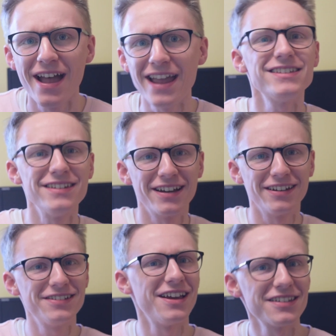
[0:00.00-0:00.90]
It's
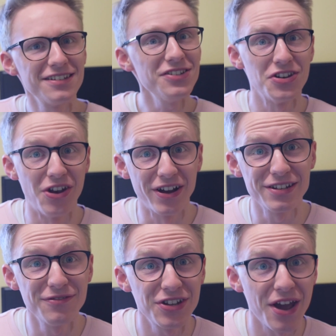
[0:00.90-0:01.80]
Nikola Tesla's
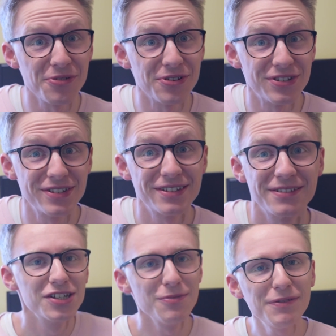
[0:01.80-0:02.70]
Night of Terrors.
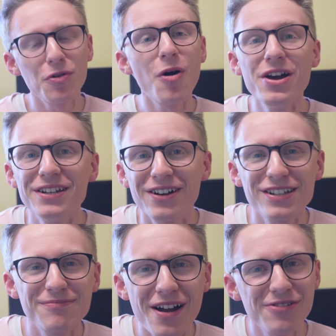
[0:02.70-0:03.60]
So a bit of a wordy
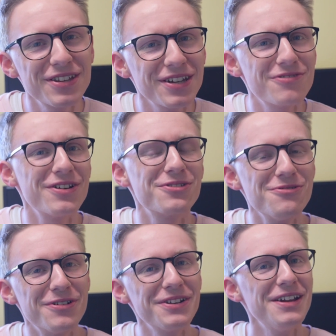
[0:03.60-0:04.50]
title, but I also think quite a
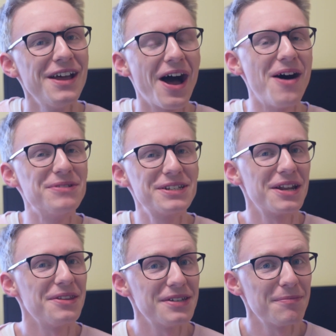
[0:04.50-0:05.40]
cool one to
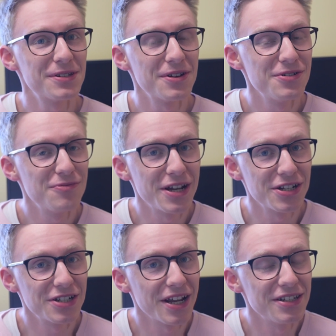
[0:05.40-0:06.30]
set up this episode,
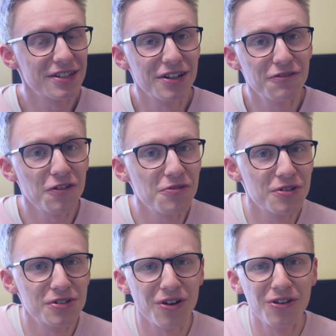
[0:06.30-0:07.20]
which is going to
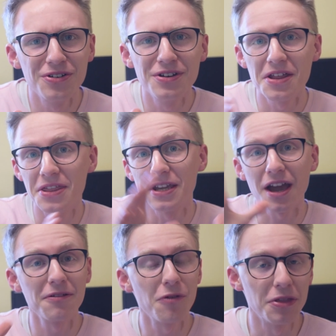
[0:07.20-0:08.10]
focus on the
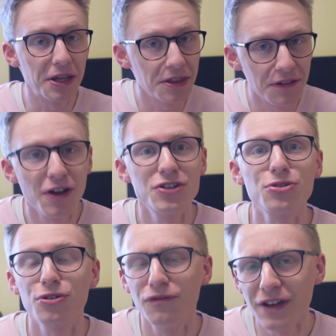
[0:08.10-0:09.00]

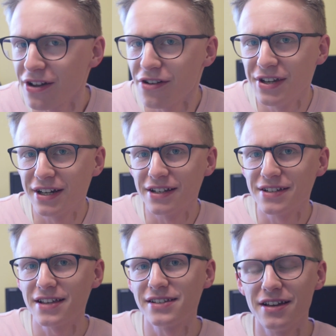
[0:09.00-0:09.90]
historical figure of Nikola
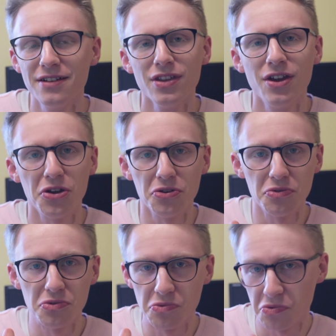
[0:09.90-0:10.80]
Tesla,
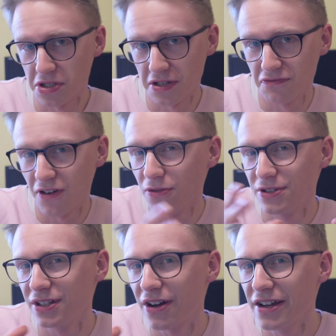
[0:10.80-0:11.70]
who was
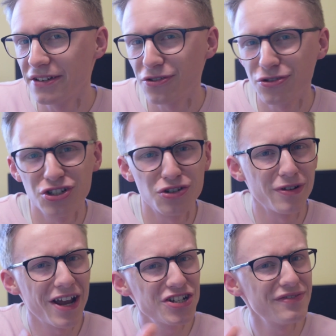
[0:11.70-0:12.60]
involved in the kind of
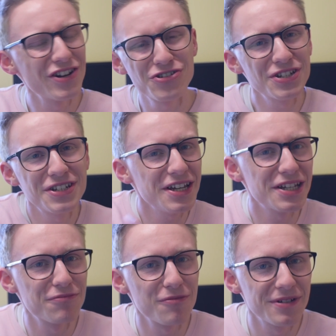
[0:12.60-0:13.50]
creation of electricity.
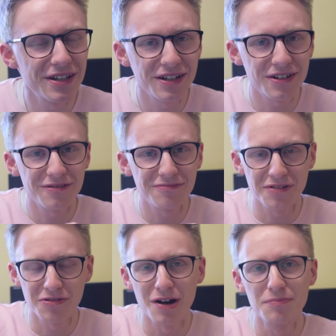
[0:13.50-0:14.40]
It's probably a
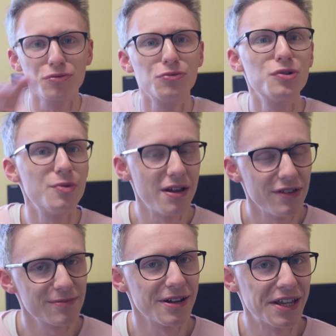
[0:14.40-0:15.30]
quite a broad way of
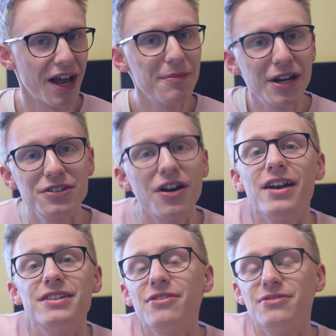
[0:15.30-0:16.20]
explaining it. I mean,
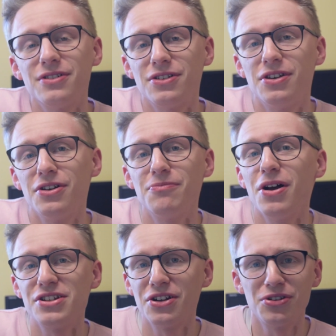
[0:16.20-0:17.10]
I don't
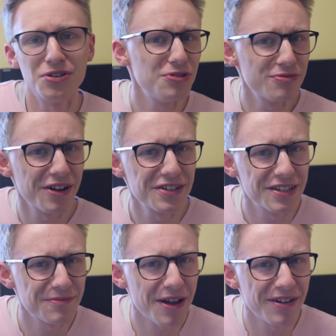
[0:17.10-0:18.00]
personally know huge
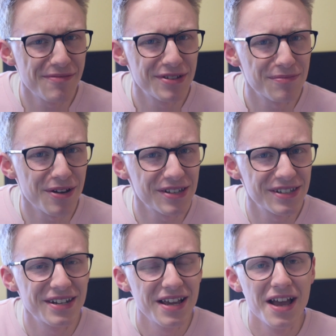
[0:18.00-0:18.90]
amounts about him as a
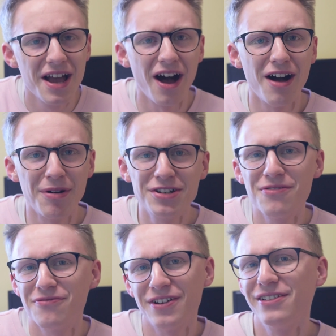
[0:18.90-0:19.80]
person. I
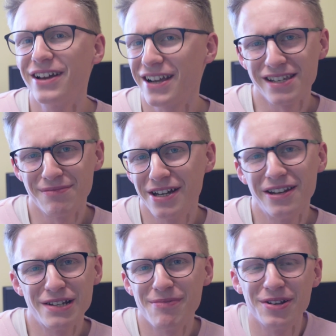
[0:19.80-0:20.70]
don't feel like it's somebody I
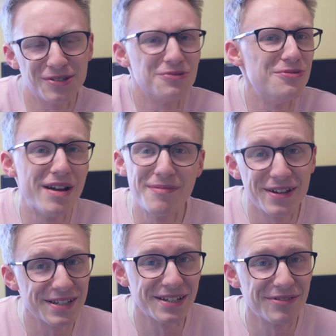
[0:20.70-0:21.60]
learnt about at school. Maybe
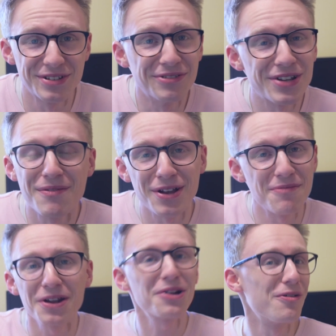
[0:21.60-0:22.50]
I did, and it was a long time ago,
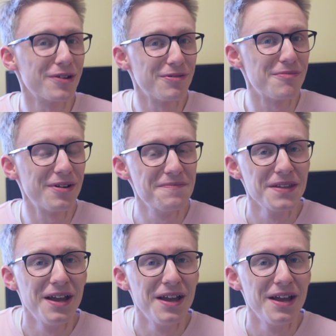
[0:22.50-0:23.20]
but I can't really remember.